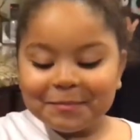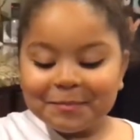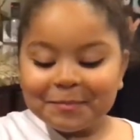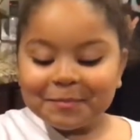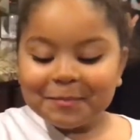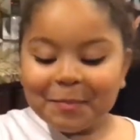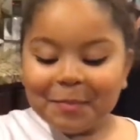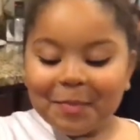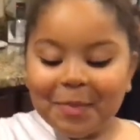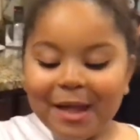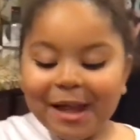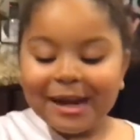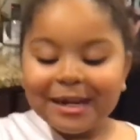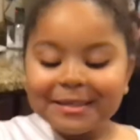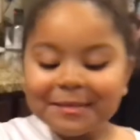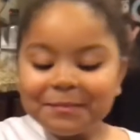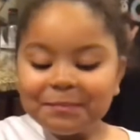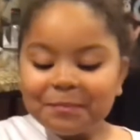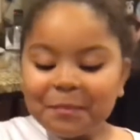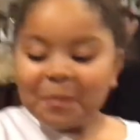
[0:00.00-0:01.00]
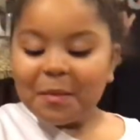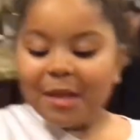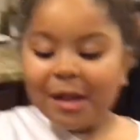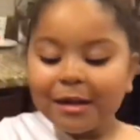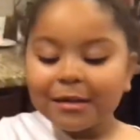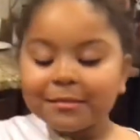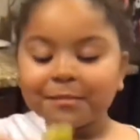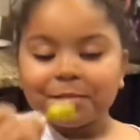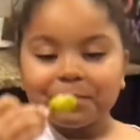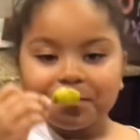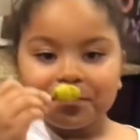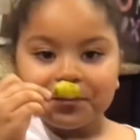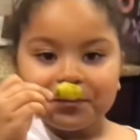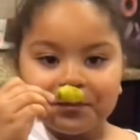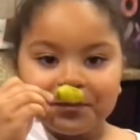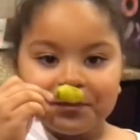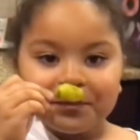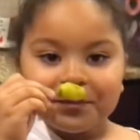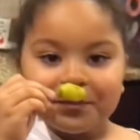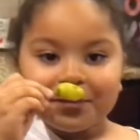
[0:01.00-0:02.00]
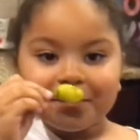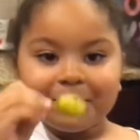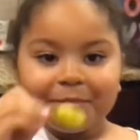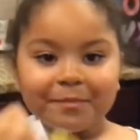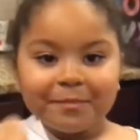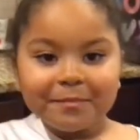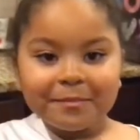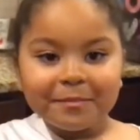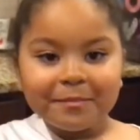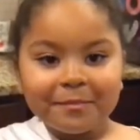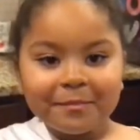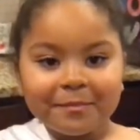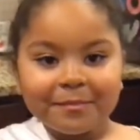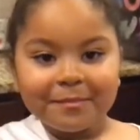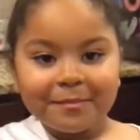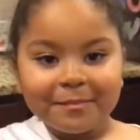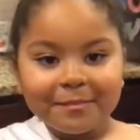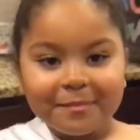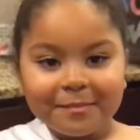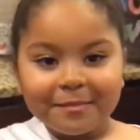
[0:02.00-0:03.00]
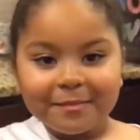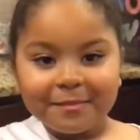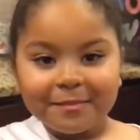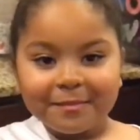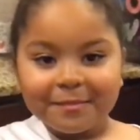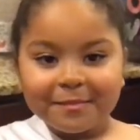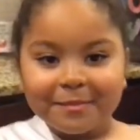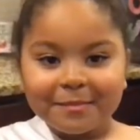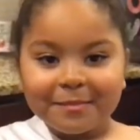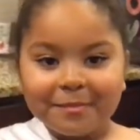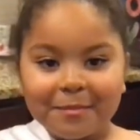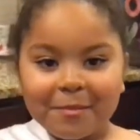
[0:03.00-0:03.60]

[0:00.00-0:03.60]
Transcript: Remember, bite it and then pull the, the tail part out, the stem.